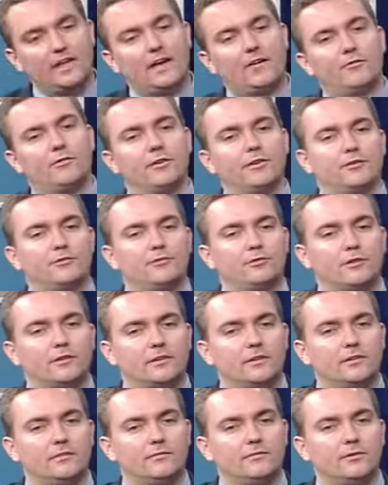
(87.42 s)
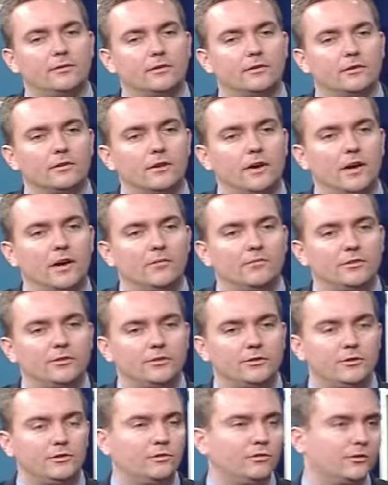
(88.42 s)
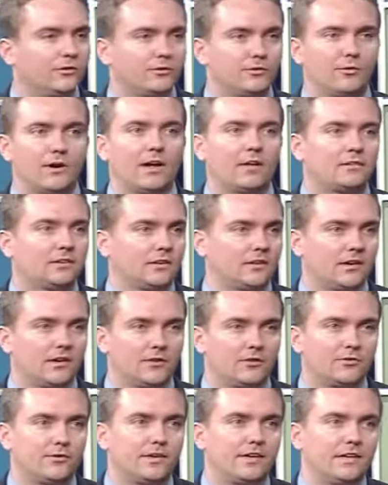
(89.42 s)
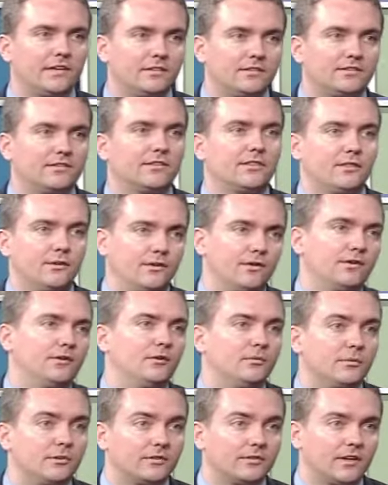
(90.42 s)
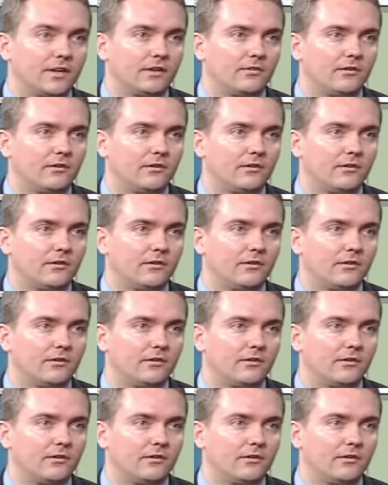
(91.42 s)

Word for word: average for for um, students throughout the country is 32 percent,